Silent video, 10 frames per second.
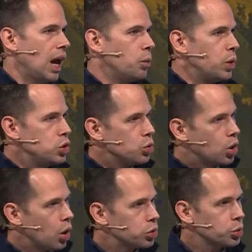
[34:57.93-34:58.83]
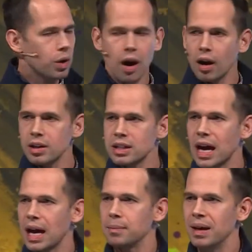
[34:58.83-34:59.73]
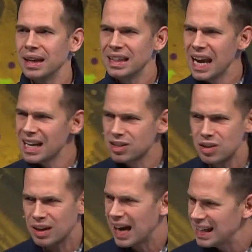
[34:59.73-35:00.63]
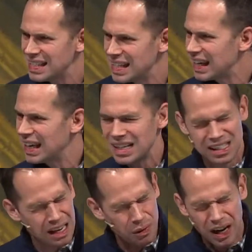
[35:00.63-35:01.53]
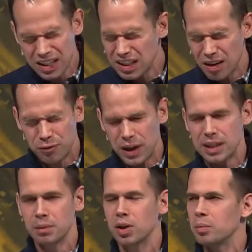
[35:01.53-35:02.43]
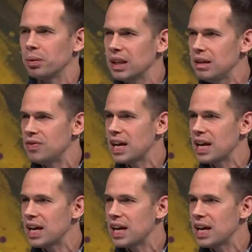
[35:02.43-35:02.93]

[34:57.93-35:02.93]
And when you go through a hard time, yes, you kind of dig in and say, Well, I just have faith, I'm going to believe.